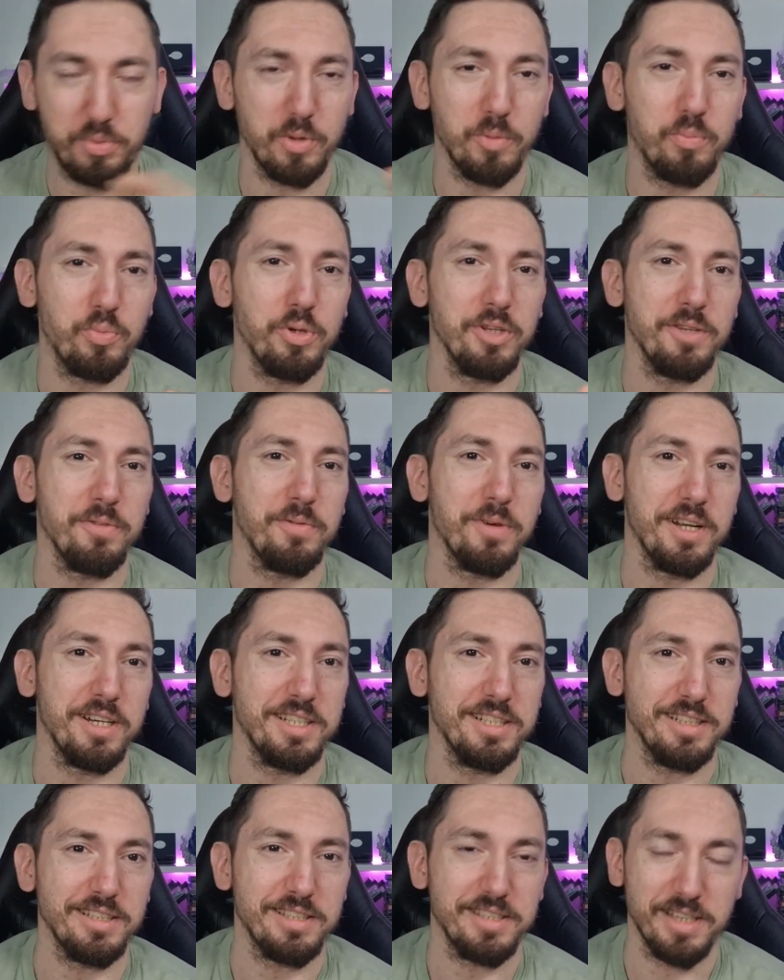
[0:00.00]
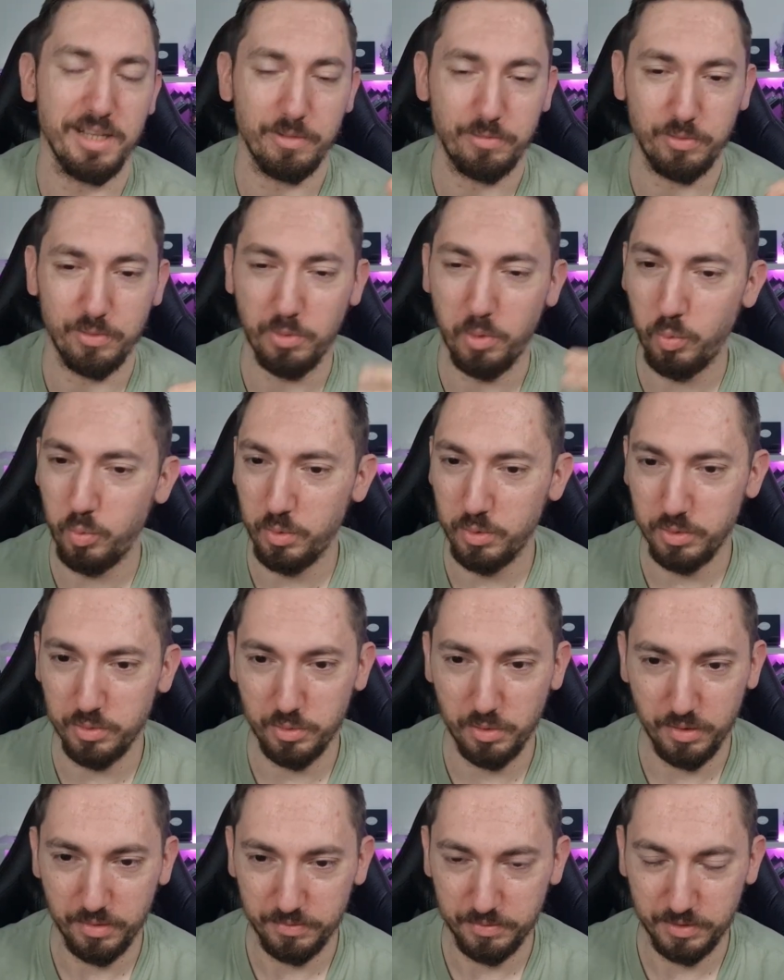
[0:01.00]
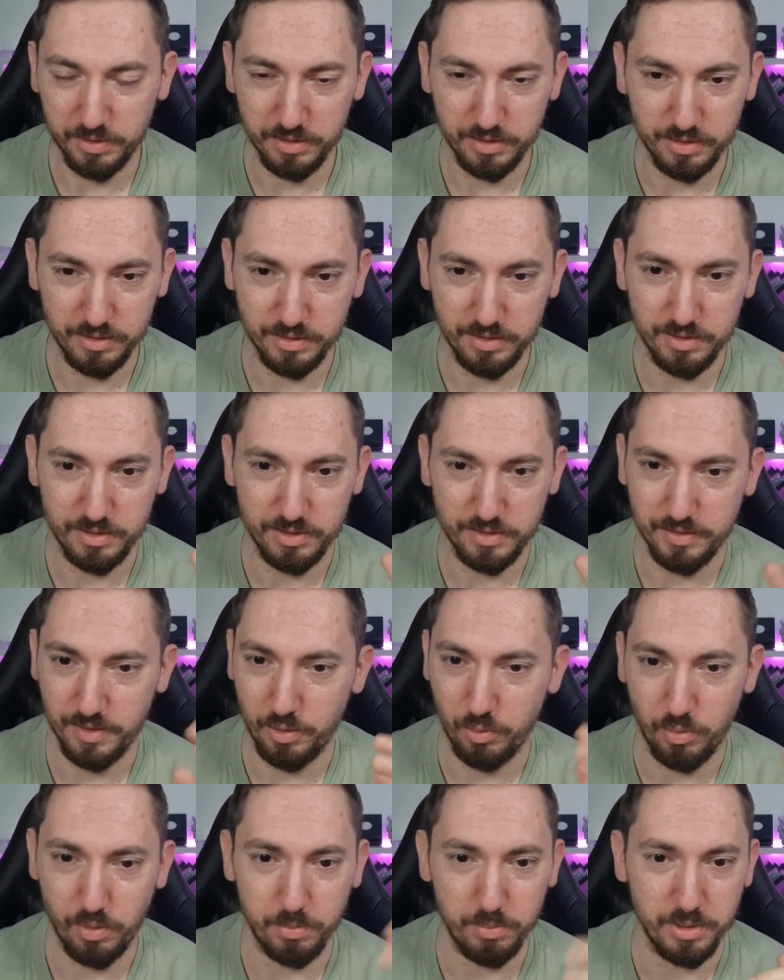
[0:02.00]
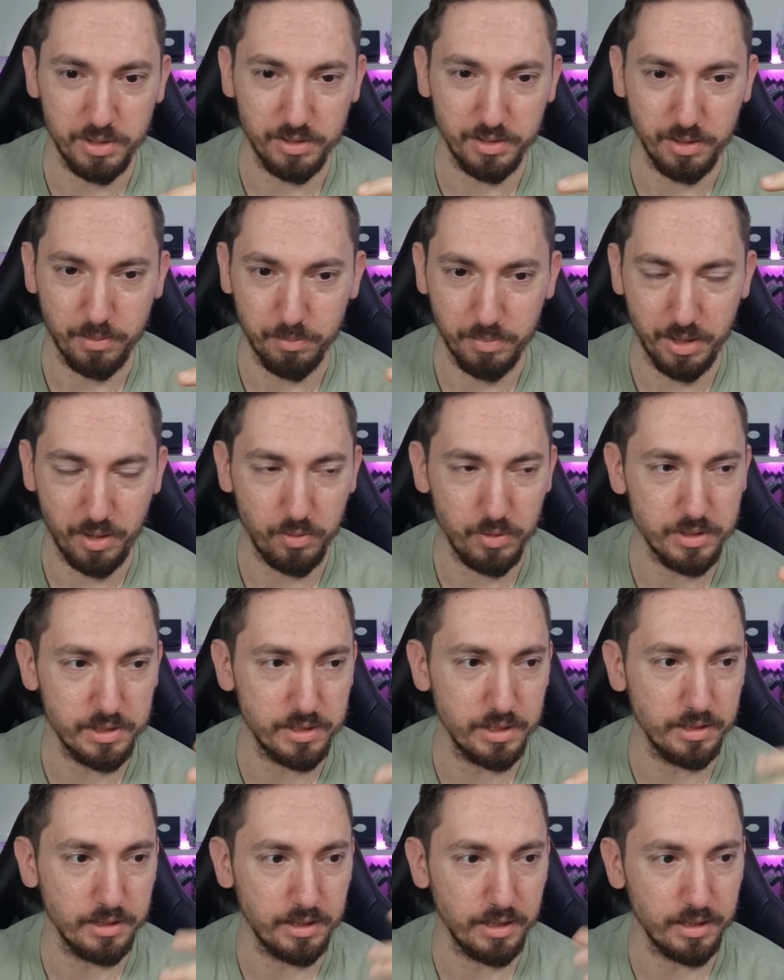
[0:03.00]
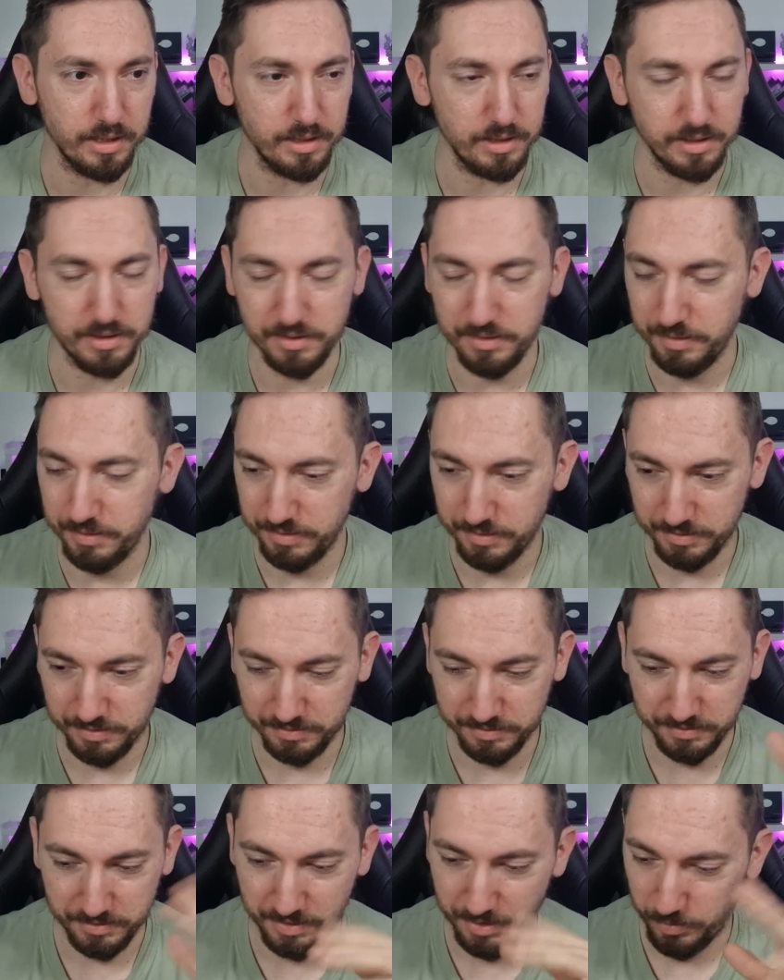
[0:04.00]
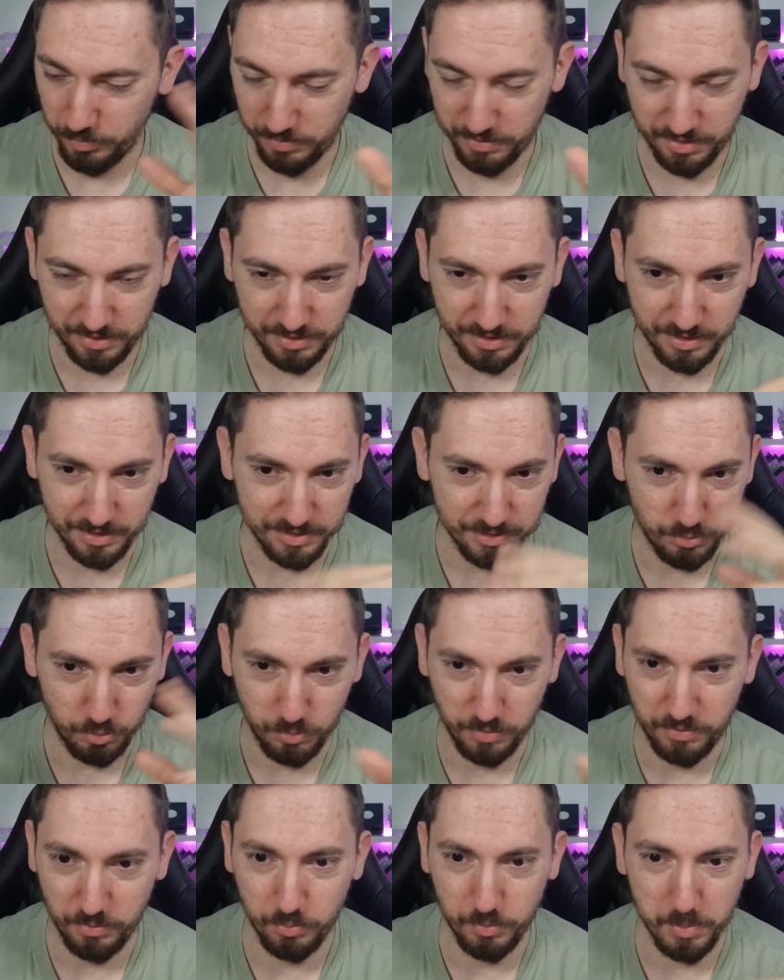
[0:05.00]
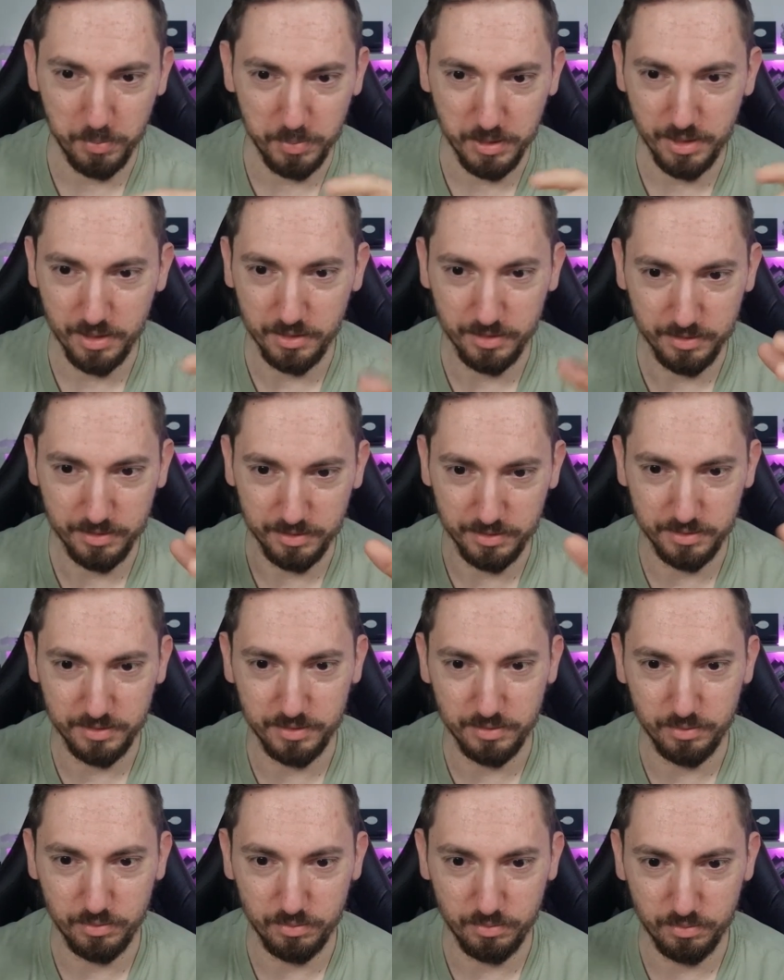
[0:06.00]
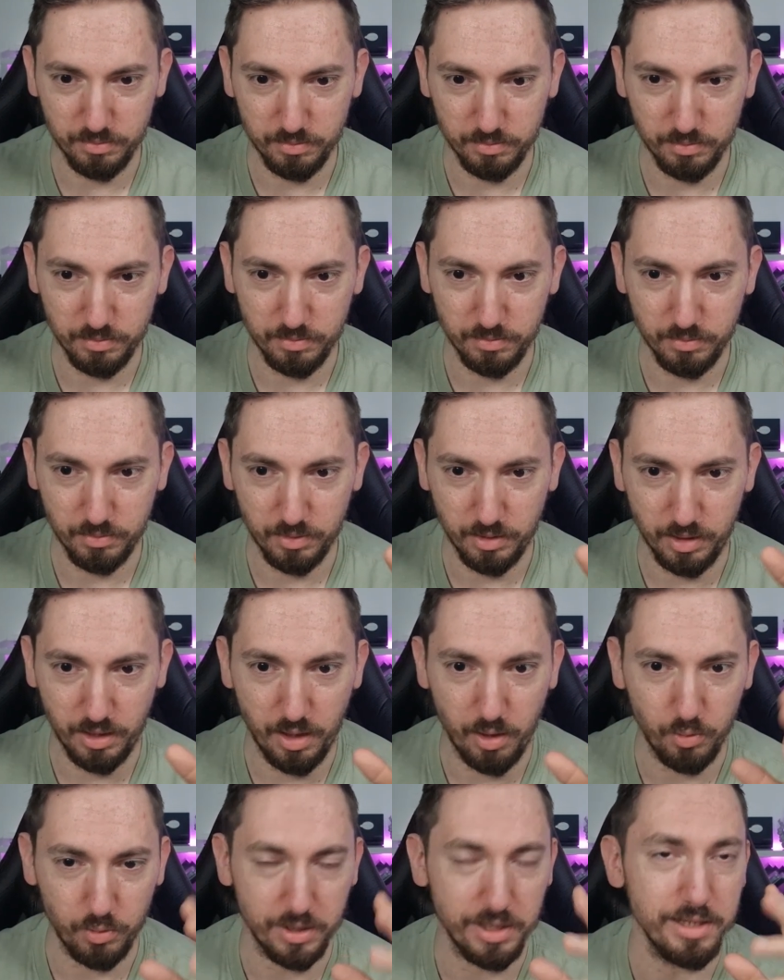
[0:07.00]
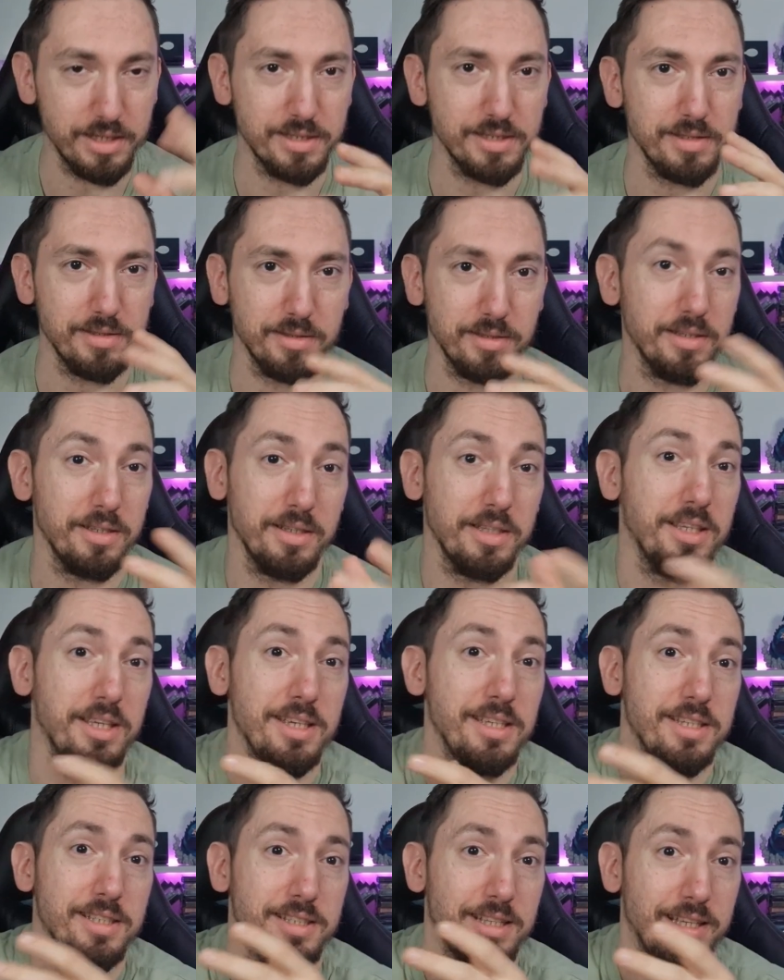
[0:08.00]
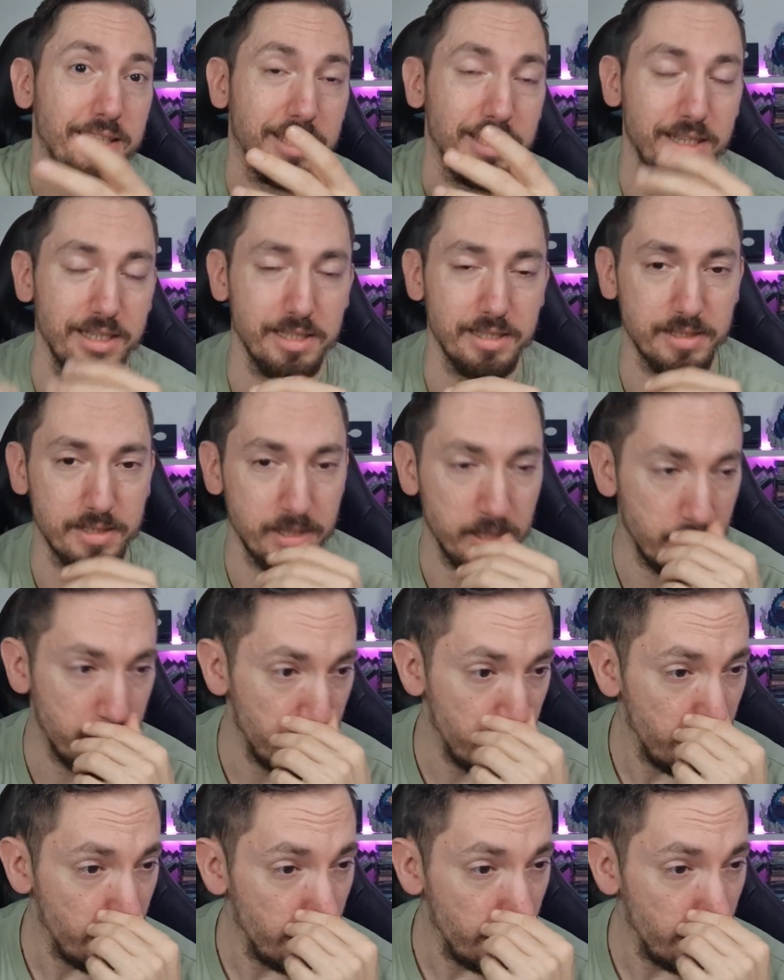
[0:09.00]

pretty funny in itself. You know, you have the Sakura being embarrassed, and then everything else with Umemiya, how he is like he is.